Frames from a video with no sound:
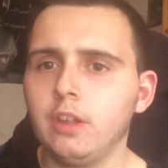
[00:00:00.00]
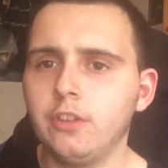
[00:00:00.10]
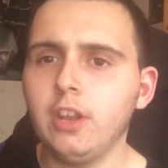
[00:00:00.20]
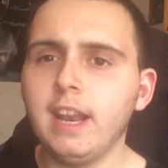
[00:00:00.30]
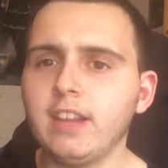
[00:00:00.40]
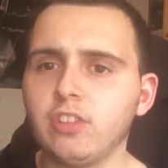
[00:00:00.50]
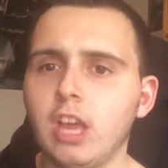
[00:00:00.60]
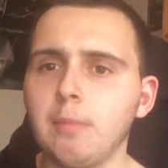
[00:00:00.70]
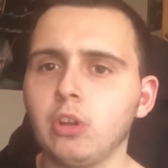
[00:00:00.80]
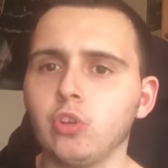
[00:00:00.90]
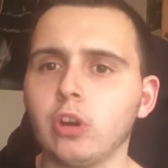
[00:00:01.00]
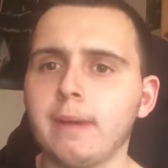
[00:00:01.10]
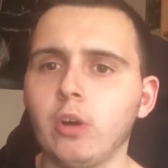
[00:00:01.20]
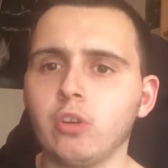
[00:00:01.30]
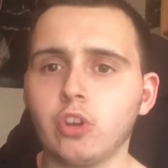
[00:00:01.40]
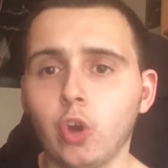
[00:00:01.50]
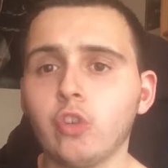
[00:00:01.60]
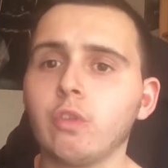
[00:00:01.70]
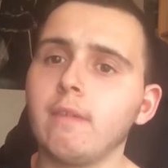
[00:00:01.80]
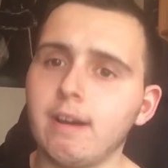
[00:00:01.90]
So the next game I'm going to talk about
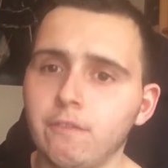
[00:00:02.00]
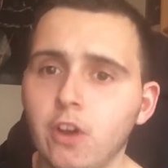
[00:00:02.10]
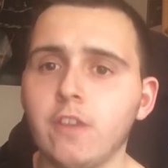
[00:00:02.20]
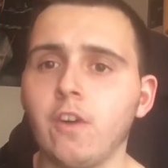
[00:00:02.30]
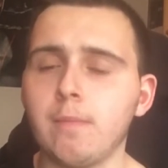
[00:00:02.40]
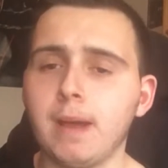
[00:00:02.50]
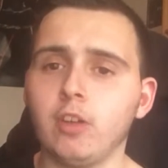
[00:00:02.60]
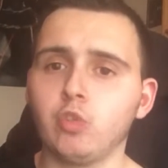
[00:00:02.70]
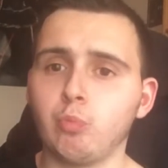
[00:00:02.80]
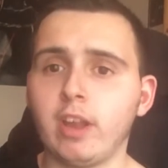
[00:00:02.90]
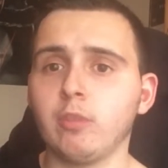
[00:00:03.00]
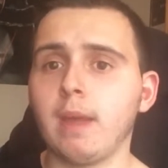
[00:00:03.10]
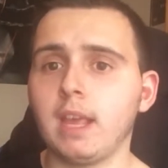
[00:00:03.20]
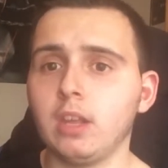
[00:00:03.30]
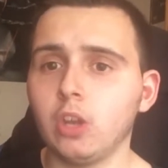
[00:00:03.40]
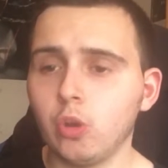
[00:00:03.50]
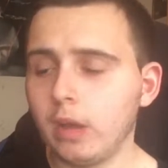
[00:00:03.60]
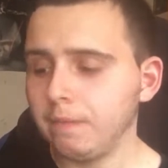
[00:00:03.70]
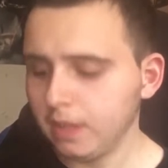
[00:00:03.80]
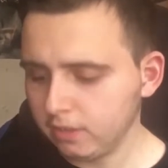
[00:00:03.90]
goes for around £35, brand spanking new,
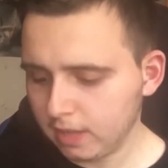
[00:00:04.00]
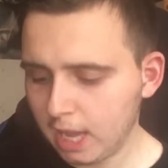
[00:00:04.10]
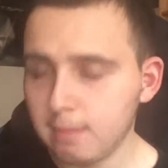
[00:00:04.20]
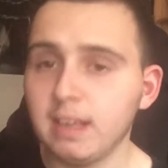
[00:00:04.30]
and this game